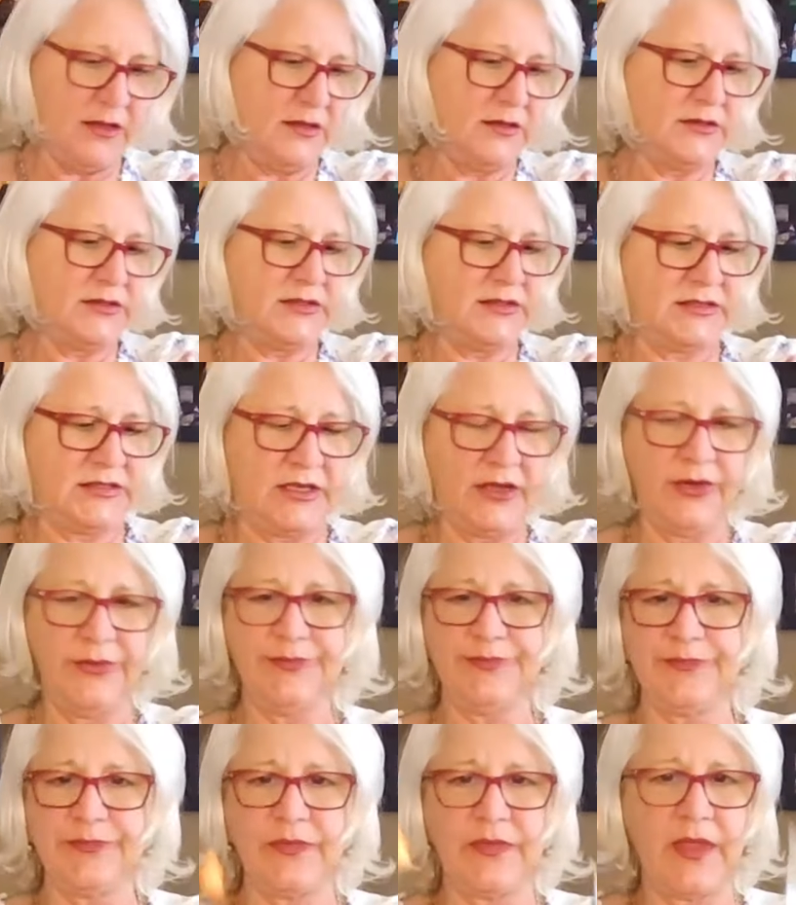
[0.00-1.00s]

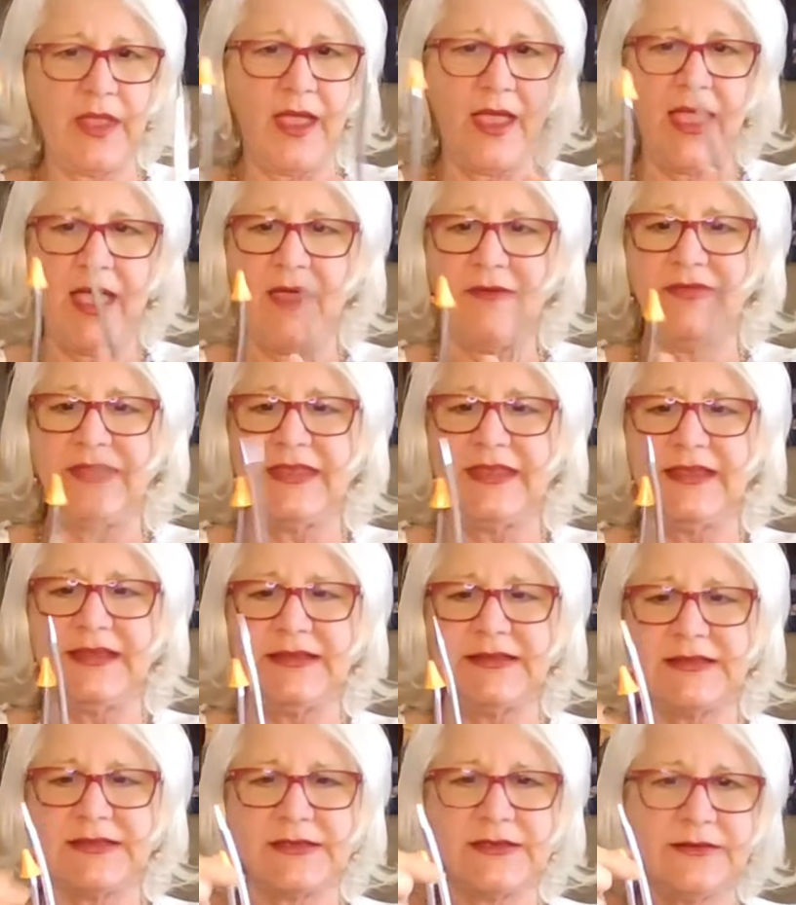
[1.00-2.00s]
So I have
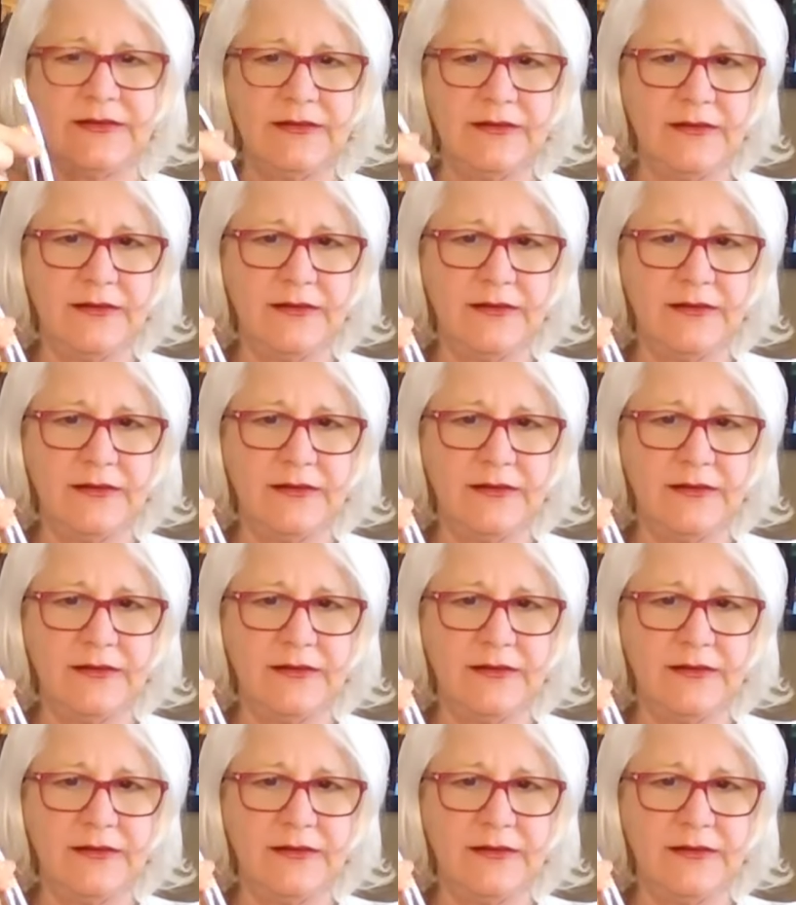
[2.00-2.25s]
these